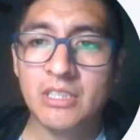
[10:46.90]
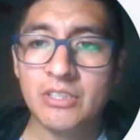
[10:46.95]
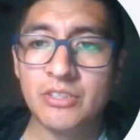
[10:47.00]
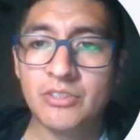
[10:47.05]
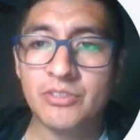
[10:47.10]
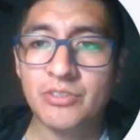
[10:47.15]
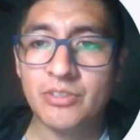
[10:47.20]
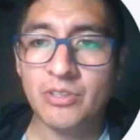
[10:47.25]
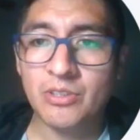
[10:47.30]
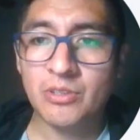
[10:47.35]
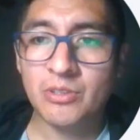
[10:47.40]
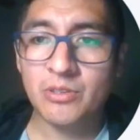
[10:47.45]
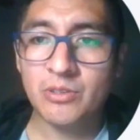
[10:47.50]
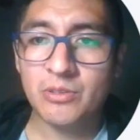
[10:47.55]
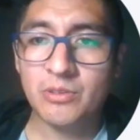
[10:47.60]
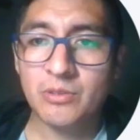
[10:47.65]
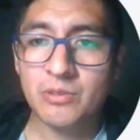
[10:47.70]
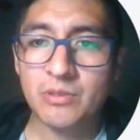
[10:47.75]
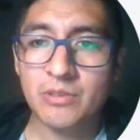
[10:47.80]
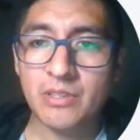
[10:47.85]

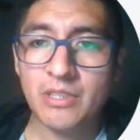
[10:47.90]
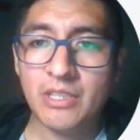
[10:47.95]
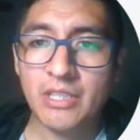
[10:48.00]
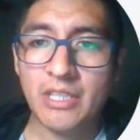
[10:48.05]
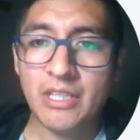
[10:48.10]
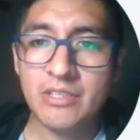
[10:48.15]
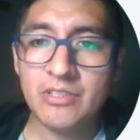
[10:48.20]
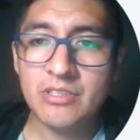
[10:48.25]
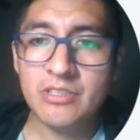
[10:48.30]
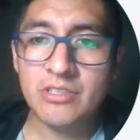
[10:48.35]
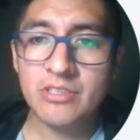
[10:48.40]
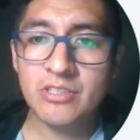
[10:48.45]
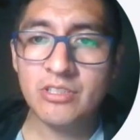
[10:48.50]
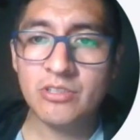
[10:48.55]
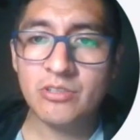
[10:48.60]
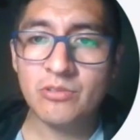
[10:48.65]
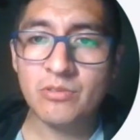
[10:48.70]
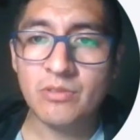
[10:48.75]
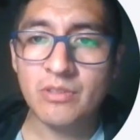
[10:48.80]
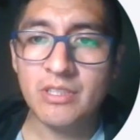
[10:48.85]
So I
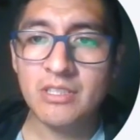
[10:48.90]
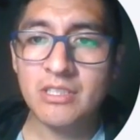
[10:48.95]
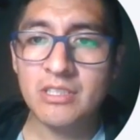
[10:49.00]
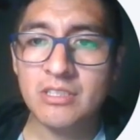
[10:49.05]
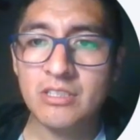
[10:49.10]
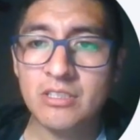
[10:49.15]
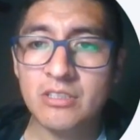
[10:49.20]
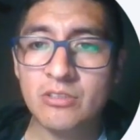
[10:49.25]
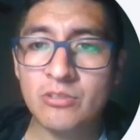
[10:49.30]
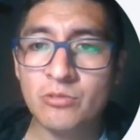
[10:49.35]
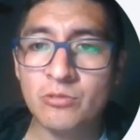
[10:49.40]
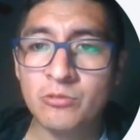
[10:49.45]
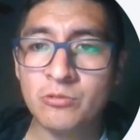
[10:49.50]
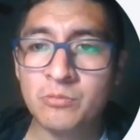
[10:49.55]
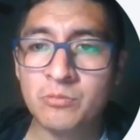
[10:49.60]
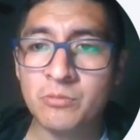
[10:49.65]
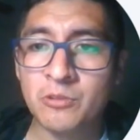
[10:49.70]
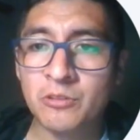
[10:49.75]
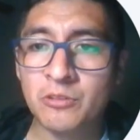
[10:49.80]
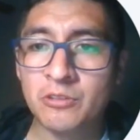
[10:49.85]
just trained
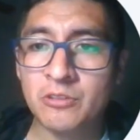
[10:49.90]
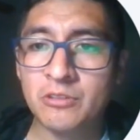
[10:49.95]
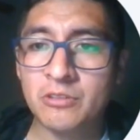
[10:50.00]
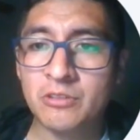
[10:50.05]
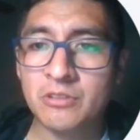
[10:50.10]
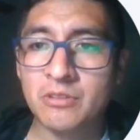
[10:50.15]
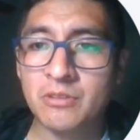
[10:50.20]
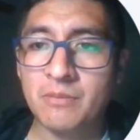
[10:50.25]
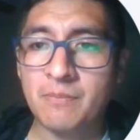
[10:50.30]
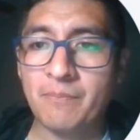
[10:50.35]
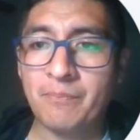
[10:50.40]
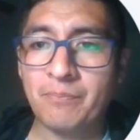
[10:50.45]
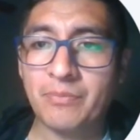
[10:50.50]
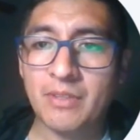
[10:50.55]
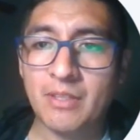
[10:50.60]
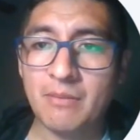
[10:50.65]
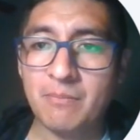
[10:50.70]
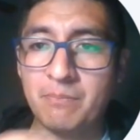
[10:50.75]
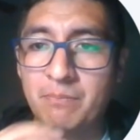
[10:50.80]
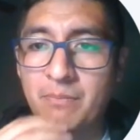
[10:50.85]
two more
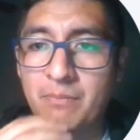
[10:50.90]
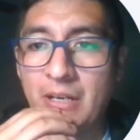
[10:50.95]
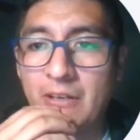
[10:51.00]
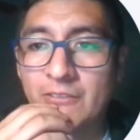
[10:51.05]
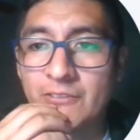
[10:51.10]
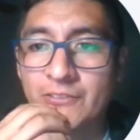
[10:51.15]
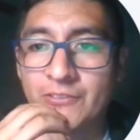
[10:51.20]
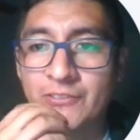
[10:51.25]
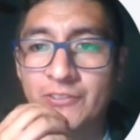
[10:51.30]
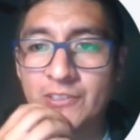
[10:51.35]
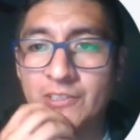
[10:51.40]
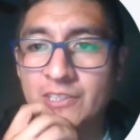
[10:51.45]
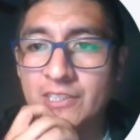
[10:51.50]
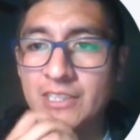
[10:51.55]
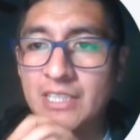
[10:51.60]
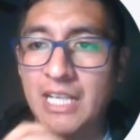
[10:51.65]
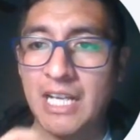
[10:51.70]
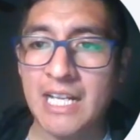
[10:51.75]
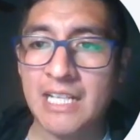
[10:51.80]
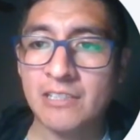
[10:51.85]

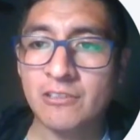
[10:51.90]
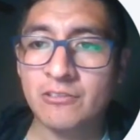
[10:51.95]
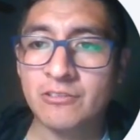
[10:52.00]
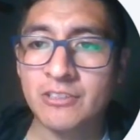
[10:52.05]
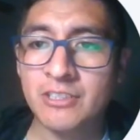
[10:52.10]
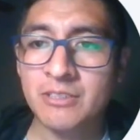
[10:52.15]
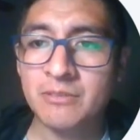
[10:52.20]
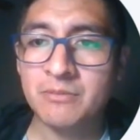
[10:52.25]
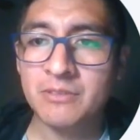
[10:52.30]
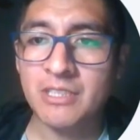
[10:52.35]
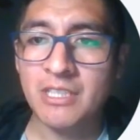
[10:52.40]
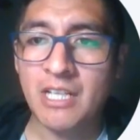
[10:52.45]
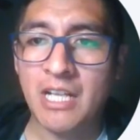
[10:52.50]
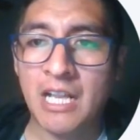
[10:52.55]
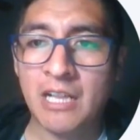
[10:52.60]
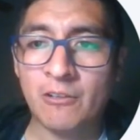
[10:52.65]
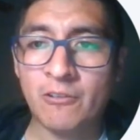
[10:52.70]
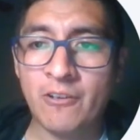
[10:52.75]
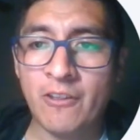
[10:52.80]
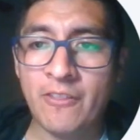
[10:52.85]
powerful
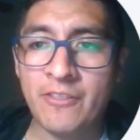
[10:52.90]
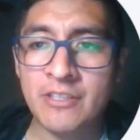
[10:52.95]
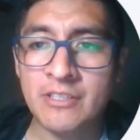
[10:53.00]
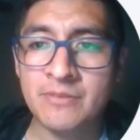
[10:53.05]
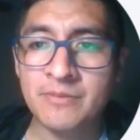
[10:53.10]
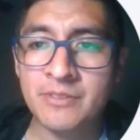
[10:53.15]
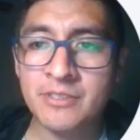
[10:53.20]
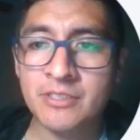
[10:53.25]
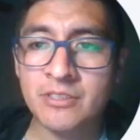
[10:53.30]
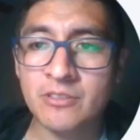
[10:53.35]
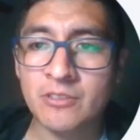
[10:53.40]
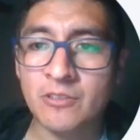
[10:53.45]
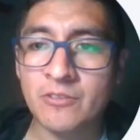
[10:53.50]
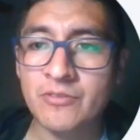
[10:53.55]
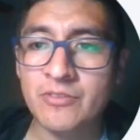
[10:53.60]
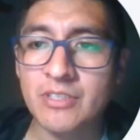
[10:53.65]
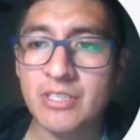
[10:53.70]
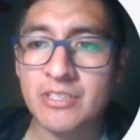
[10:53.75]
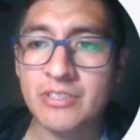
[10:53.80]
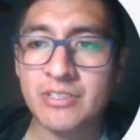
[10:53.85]
algorithms
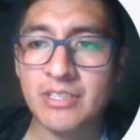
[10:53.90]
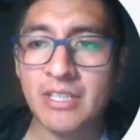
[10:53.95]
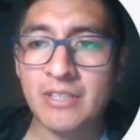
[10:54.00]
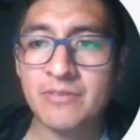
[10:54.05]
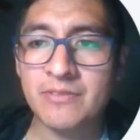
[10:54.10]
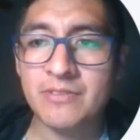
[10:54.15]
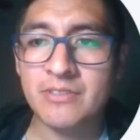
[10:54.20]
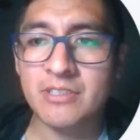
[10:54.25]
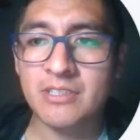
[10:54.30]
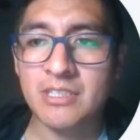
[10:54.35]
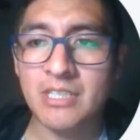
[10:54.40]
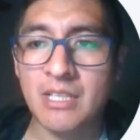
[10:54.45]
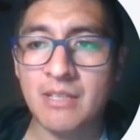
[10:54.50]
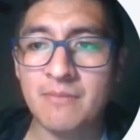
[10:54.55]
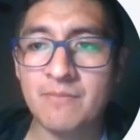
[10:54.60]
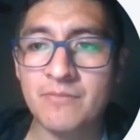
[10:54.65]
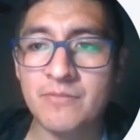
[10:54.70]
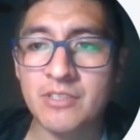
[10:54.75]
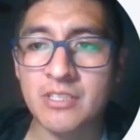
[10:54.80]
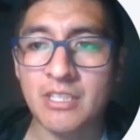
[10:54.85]
on the exact
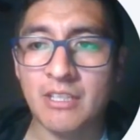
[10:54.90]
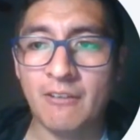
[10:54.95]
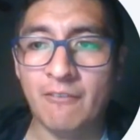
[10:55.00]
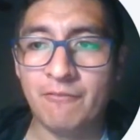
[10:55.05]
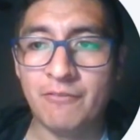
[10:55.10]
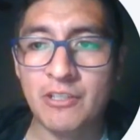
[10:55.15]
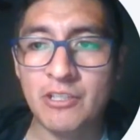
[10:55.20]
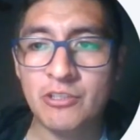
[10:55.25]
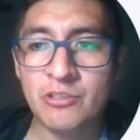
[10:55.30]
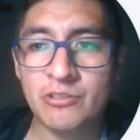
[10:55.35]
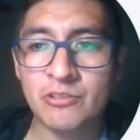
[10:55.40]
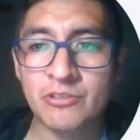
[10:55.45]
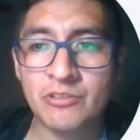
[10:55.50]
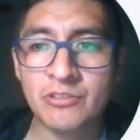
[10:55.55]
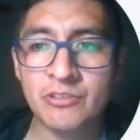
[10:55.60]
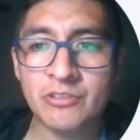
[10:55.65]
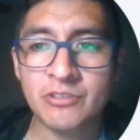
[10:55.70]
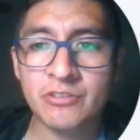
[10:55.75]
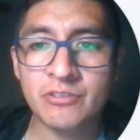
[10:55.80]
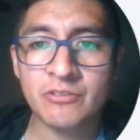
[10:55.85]
same 10
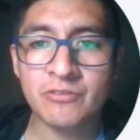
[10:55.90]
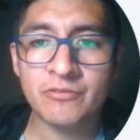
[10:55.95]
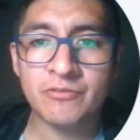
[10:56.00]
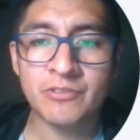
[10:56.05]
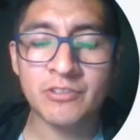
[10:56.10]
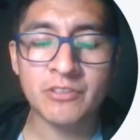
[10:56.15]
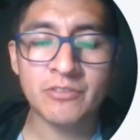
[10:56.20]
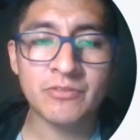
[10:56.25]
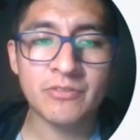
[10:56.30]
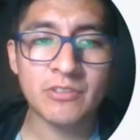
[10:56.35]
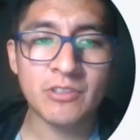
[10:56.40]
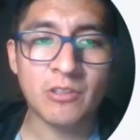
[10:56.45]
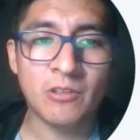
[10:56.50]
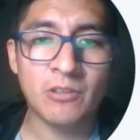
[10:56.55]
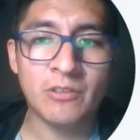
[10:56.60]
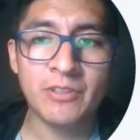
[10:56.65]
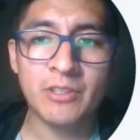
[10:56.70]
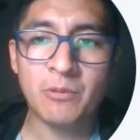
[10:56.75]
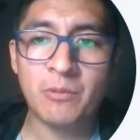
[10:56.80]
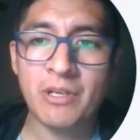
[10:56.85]
features from
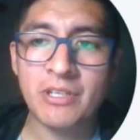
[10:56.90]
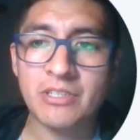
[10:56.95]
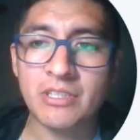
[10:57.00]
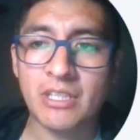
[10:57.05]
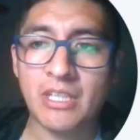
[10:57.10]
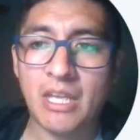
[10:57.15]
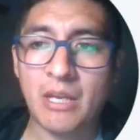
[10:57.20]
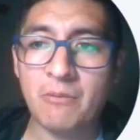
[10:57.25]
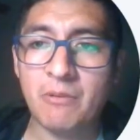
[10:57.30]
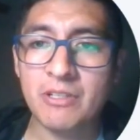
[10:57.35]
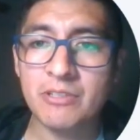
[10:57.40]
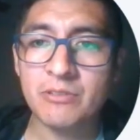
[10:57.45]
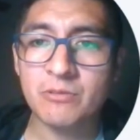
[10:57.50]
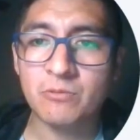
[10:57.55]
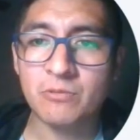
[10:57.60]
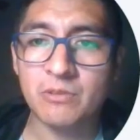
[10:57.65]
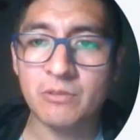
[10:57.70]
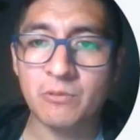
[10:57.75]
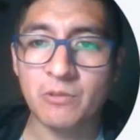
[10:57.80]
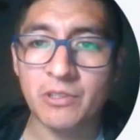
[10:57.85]
all the weeks that I was
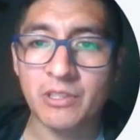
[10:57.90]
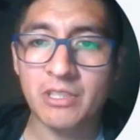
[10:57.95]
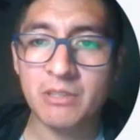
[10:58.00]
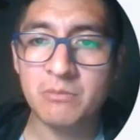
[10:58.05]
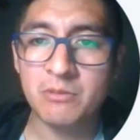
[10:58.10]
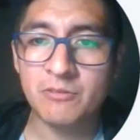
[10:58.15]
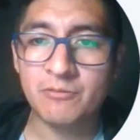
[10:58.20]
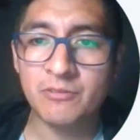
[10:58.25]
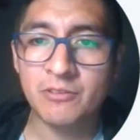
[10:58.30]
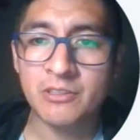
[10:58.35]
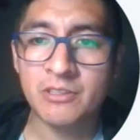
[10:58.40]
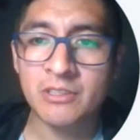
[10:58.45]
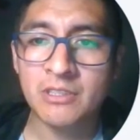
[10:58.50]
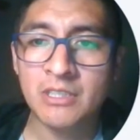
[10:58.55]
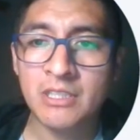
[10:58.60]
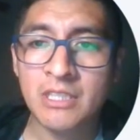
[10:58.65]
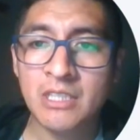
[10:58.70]
working before,